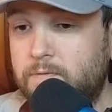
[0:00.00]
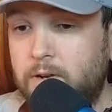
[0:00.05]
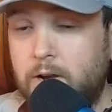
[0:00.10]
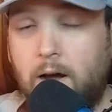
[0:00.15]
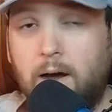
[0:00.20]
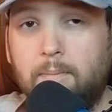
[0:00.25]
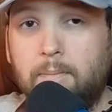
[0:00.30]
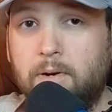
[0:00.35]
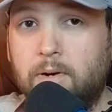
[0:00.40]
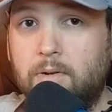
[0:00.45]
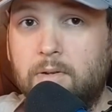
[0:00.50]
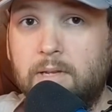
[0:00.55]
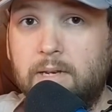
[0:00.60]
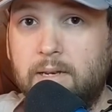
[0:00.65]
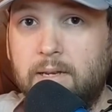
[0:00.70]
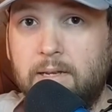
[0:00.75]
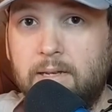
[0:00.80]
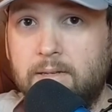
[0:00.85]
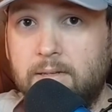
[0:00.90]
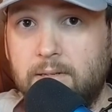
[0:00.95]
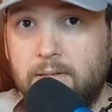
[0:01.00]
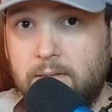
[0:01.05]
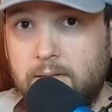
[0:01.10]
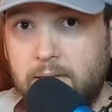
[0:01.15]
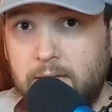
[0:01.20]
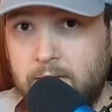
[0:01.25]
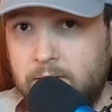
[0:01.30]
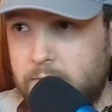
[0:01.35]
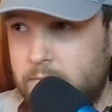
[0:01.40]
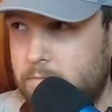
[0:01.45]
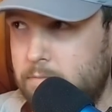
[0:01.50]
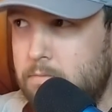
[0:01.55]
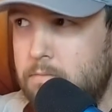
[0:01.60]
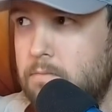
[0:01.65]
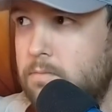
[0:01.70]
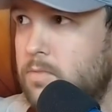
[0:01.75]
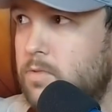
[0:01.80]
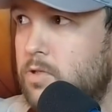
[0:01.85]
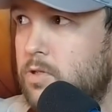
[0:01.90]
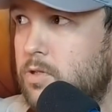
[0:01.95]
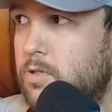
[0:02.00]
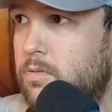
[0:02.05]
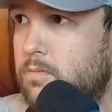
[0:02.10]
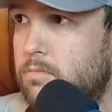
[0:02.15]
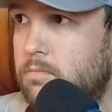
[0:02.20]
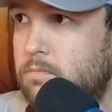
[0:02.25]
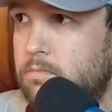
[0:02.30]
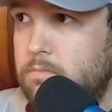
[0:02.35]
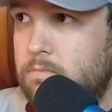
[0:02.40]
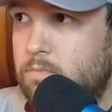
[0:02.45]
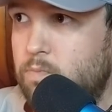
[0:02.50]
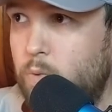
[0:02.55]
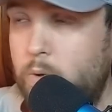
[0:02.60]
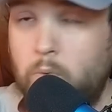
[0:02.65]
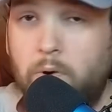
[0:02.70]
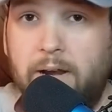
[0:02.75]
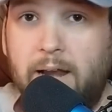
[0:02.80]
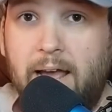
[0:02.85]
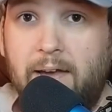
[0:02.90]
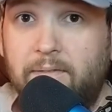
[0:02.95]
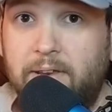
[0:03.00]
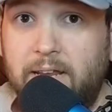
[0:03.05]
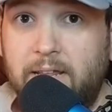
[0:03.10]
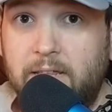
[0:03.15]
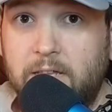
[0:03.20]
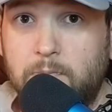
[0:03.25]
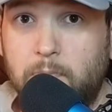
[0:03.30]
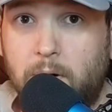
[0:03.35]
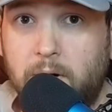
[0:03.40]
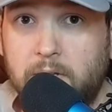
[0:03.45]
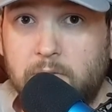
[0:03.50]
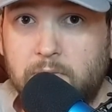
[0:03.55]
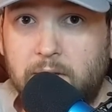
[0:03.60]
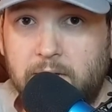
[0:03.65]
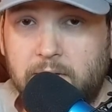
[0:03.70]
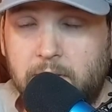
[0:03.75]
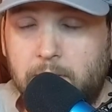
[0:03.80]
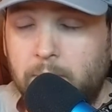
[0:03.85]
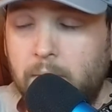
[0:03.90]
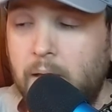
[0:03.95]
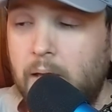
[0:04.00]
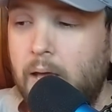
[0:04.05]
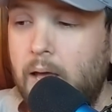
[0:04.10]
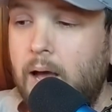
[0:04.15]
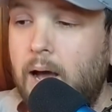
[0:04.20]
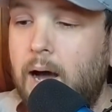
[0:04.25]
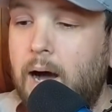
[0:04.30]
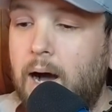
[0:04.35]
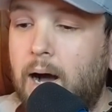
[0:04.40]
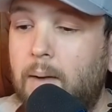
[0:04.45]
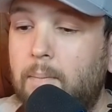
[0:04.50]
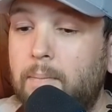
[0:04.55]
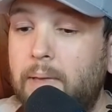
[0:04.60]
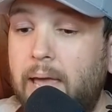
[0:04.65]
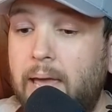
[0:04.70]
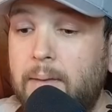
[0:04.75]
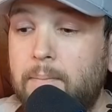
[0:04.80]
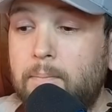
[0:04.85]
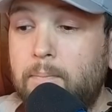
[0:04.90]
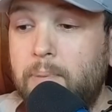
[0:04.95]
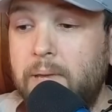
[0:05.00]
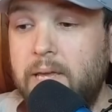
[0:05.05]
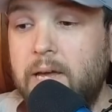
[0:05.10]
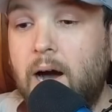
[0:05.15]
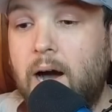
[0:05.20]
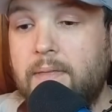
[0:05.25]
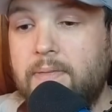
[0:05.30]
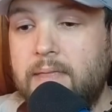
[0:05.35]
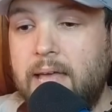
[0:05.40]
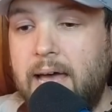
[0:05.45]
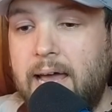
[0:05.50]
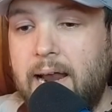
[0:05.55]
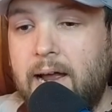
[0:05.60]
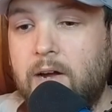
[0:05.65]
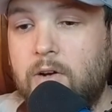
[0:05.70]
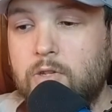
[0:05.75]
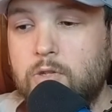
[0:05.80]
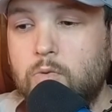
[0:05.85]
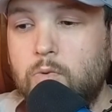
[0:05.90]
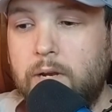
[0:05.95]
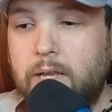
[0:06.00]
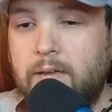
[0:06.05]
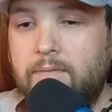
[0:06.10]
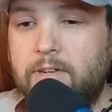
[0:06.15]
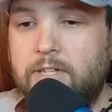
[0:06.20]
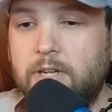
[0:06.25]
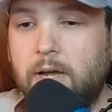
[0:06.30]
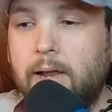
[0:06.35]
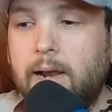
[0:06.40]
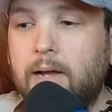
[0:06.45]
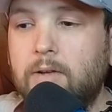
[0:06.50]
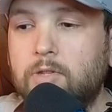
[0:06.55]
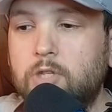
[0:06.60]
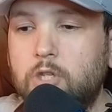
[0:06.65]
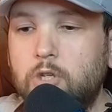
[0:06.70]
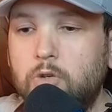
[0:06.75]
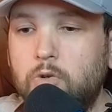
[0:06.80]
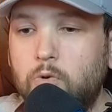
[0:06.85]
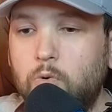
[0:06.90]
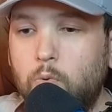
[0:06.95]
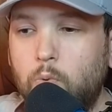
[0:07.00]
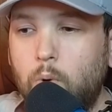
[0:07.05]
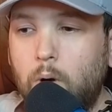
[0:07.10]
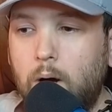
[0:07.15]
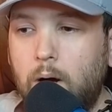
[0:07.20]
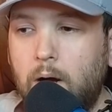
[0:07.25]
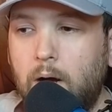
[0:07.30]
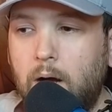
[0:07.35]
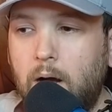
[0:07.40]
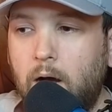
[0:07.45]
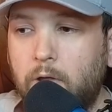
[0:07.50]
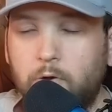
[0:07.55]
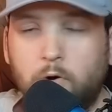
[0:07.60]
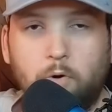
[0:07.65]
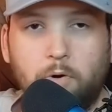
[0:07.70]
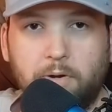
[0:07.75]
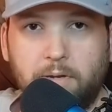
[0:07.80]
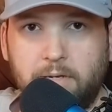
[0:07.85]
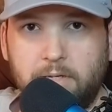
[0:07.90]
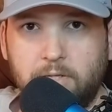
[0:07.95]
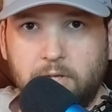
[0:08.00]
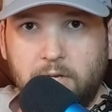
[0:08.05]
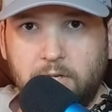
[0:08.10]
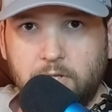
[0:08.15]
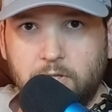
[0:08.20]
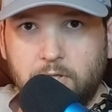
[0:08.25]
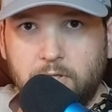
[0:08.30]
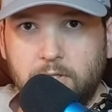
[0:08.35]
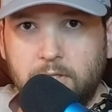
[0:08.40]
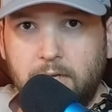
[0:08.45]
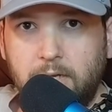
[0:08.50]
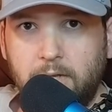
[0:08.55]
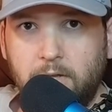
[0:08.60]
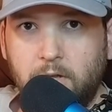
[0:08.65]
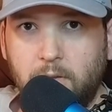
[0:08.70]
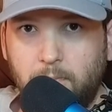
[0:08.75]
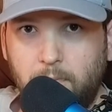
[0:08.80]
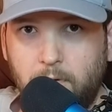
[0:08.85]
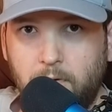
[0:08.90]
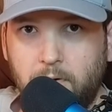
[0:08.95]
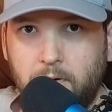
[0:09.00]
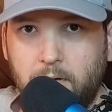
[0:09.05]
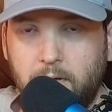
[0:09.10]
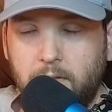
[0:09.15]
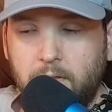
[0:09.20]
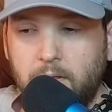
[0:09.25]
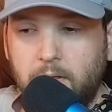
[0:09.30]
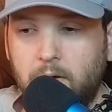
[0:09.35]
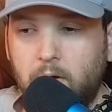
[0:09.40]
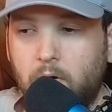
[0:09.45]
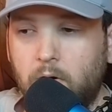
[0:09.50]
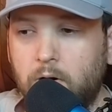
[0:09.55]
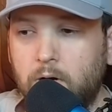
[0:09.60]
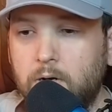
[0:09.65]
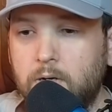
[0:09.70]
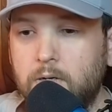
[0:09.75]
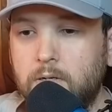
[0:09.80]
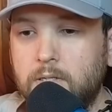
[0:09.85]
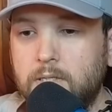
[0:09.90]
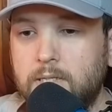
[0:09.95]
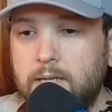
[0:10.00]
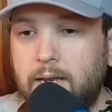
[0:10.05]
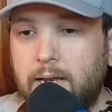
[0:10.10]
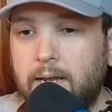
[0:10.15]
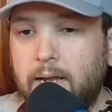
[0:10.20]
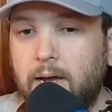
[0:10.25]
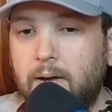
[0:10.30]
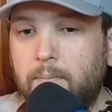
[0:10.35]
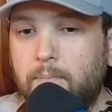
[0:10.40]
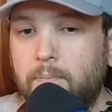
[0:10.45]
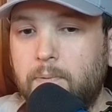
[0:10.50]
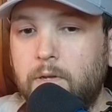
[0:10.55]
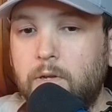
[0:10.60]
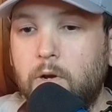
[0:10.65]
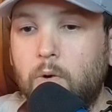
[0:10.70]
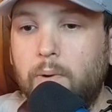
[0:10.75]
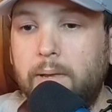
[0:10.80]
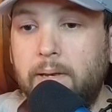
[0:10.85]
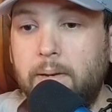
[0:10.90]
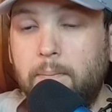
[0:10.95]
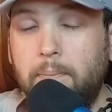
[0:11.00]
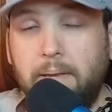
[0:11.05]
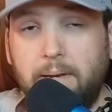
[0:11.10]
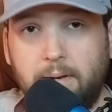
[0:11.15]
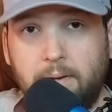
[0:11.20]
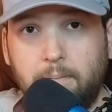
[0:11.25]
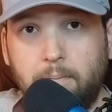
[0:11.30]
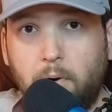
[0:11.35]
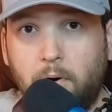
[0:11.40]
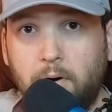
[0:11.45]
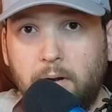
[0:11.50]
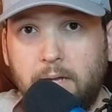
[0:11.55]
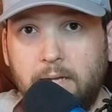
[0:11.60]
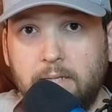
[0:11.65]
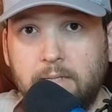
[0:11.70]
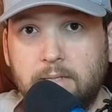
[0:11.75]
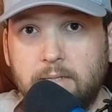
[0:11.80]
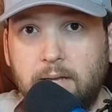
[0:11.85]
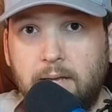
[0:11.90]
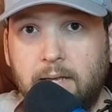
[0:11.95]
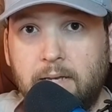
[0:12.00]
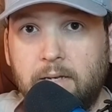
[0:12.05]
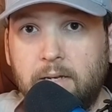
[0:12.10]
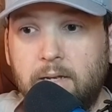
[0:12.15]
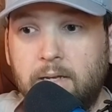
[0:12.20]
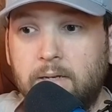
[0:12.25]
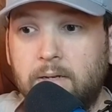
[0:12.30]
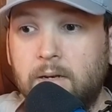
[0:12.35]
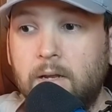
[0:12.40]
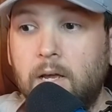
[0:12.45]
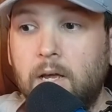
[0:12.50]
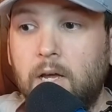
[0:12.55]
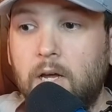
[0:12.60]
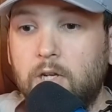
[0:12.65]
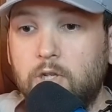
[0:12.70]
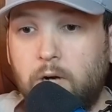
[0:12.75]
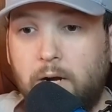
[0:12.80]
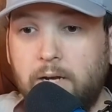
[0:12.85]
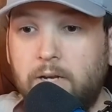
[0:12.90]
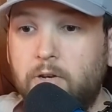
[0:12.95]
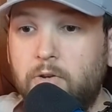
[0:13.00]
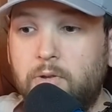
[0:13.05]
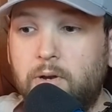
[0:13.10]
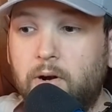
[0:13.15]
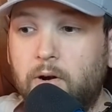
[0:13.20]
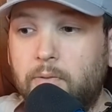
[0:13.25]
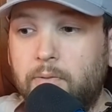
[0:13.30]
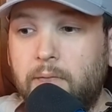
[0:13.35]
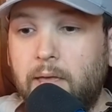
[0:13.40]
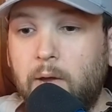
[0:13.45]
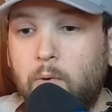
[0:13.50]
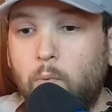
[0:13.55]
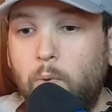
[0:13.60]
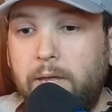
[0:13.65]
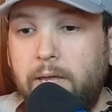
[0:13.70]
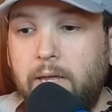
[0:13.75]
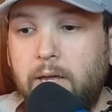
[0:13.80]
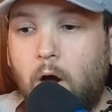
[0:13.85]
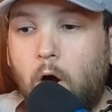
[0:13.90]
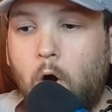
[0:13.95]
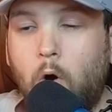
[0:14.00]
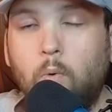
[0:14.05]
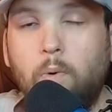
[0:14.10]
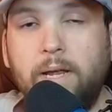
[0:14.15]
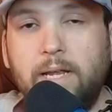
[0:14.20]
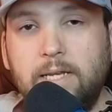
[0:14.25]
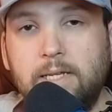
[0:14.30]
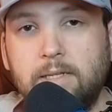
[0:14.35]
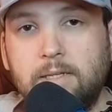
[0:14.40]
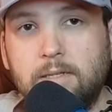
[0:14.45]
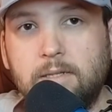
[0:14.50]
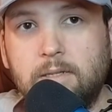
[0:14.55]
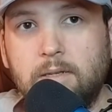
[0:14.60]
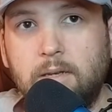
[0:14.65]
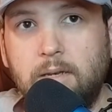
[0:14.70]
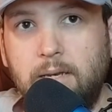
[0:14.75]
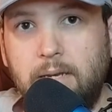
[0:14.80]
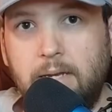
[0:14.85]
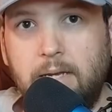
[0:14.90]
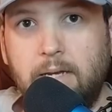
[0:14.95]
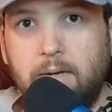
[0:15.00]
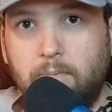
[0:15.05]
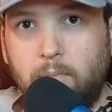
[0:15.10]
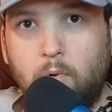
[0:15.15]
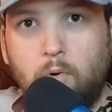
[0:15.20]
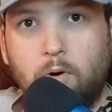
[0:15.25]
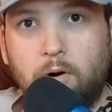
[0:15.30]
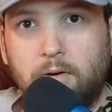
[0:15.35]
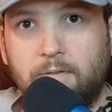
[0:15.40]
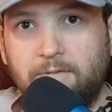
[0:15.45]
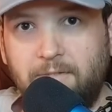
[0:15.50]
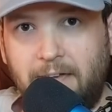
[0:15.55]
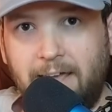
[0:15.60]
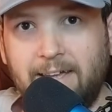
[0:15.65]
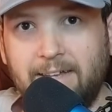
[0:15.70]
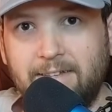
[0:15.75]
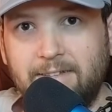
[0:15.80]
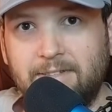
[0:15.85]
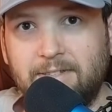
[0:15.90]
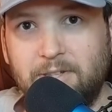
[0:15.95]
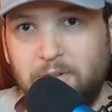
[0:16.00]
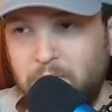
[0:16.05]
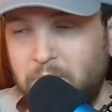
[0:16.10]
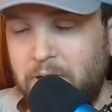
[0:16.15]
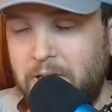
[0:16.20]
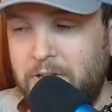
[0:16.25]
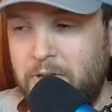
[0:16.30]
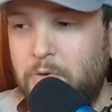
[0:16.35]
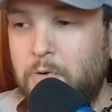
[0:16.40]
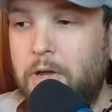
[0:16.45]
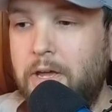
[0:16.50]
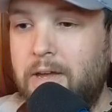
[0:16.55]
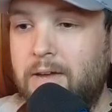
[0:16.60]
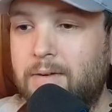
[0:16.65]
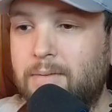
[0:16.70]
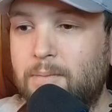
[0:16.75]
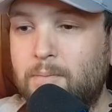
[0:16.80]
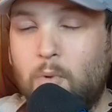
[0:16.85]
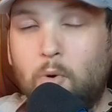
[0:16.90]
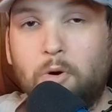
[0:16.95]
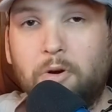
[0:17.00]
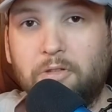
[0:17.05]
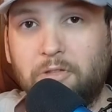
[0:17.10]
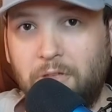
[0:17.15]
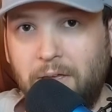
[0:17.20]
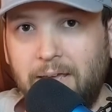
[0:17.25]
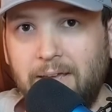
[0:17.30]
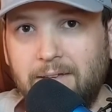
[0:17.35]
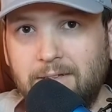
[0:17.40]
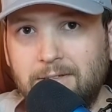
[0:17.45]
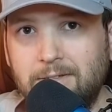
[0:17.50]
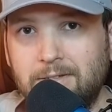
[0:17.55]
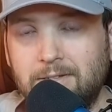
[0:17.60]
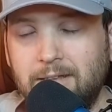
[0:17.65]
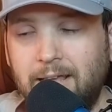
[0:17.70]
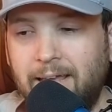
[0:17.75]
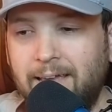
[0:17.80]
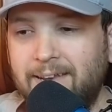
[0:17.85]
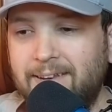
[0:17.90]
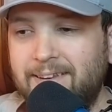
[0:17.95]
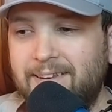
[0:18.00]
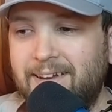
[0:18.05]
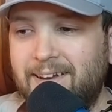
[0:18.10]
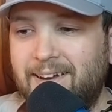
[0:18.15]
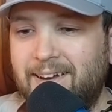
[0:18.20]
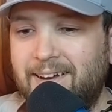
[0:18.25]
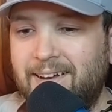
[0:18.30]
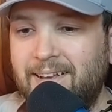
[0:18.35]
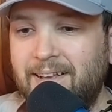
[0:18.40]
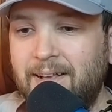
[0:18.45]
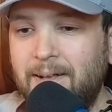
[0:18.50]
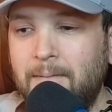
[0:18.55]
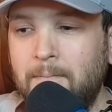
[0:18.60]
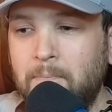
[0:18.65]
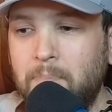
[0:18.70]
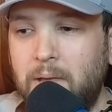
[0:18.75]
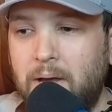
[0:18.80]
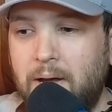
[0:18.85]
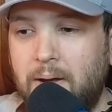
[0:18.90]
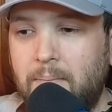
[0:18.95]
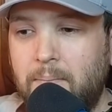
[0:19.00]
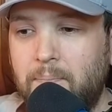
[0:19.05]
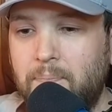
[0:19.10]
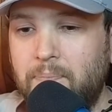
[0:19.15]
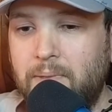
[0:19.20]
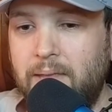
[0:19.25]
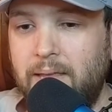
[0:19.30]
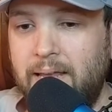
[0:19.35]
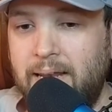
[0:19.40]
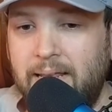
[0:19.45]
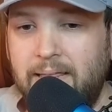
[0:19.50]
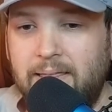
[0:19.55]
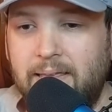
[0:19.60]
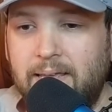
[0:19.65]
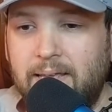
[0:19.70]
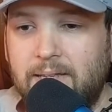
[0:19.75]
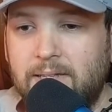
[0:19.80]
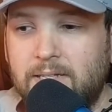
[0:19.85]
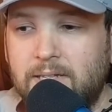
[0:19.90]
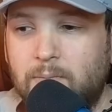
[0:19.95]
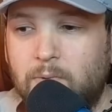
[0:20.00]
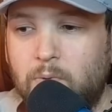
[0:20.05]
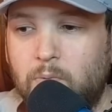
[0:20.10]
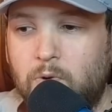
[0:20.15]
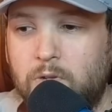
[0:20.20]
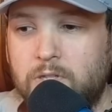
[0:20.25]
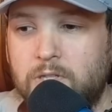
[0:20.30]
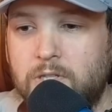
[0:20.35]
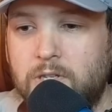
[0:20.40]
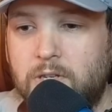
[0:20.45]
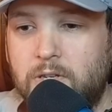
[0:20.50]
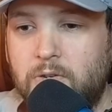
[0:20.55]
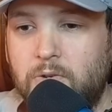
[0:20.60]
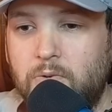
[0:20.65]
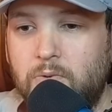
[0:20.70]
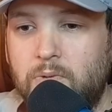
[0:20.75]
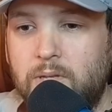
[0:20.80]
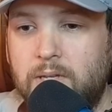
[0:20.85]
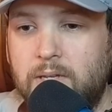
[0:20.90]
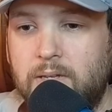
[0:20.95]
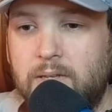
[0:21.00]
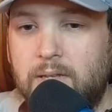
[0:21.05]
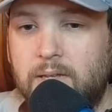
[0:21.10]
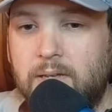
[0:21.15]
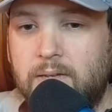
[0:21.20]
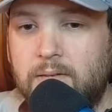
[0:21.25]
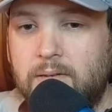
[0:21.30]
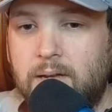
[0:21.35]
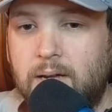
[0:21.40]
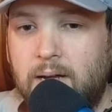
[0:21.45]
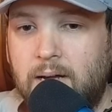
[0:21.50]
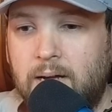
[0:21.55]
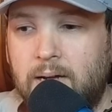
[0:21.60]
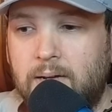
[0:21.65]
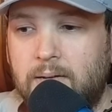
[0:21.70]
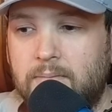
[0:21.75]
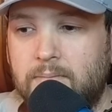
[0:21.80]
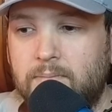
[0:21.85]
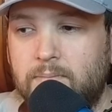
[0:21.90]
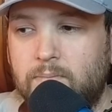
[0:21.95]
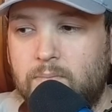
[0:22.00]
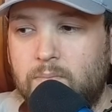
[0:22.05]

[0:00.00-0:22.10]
phenomenal, and just we wouldn't have any of these parties without them. And beyond that, I also want to give a shout out to other organizations in the community that are setting up, independent parties and trying to do their own thing. We always need more fans doing more things, and anything someone wants to do that